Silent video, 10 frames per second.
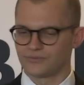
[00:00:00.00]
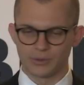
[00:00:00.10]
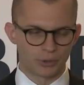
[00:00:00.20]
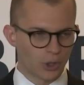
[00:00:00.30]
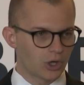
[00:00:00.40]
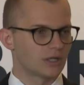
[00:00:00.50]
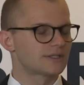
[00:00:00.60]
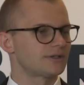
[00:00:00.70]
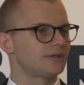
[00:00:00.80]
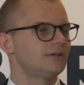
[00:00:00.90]
The
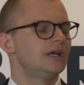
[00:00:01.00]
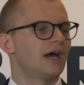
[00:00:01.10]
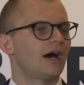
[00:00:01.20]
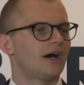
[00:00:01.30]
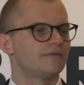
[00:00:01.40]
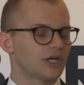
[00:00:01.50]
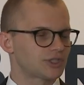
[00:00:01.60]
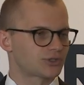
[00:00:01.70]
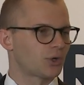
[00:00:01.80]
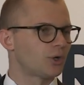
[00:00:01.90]
proconsul of not
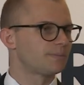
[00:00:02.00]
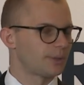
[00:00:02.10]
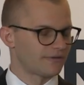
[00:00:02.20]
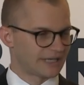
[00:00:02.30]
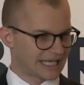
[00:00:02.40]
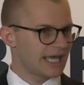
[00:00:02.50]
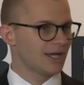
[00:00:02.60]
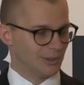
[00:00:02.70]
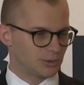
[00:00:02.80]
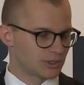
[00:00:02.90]
just Corinth, but of
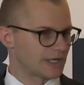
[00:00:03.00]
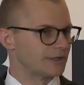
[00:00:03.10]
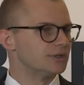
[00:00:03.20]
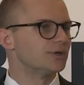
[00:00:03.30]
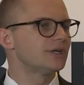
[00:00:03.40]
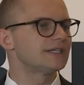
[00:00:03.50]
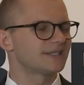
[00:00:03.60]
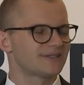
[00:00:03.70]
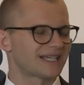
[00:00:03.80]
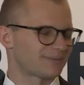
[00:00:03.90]
Achaia, which was southern Greece,
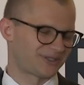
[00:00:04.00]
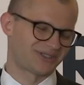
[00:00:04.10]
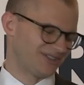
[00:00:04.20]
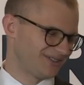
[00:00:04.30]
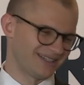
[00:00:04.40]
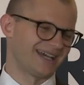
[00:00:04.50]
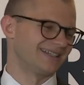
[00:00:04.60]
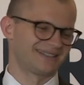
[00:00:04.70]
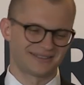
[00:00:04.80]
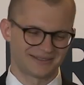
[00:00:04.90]
he's like, psh,
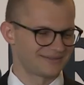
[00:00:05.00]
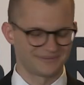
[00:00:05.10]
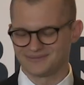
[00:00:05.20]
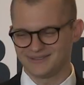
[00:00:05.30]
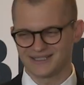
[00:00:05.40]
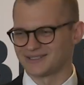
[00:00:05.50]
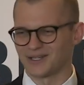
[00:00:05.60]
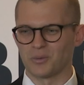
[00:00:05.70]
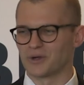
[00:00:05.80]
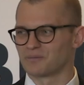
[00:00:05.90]
guys, this is
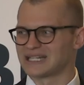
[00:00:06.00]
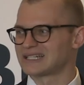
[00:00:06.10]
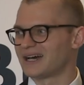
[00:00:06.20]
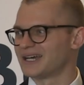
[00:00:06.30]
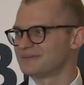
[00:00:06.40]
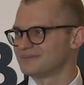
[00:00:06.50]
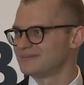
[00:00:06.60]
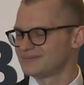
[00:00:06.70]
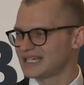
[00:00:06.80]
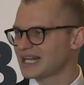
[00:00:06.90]
not worth my time.
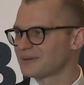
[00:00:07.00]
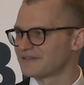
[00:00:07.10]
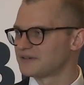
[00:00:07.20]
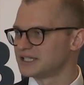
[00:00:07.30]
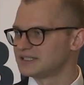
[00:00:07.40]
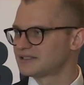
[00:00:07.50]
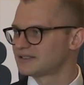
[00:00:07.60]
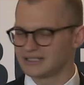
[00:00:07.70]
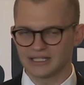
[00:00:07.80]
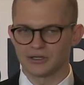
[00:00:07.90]
Get out of my
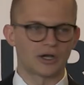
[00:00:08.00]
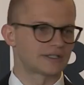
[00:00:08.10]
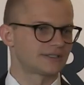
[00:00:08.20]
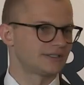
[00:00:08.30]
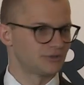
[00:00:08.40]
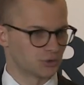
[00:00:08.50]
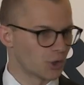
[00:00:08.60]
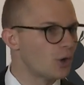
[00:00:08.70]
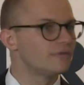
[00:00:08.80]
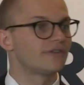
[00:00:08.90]
face. Get lost. He
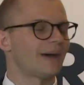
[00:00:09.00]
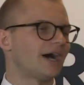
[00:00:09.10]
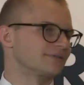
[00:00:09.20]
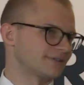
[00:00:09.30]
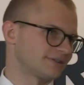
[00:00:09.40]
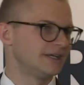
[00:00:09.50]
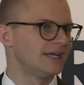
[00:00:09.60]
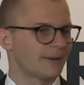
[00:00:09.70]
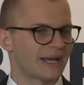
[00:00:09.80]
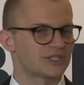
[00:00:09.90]
drove them out.
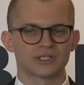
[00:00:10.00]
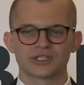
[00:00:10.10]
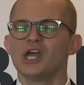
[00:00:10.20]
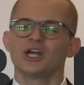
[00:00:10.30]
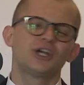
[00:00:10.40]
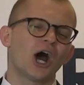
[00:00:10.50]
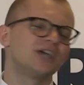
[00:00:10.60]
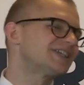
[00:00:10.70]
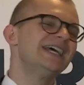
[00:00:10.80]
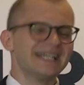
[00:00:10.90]
Imagine just, guards,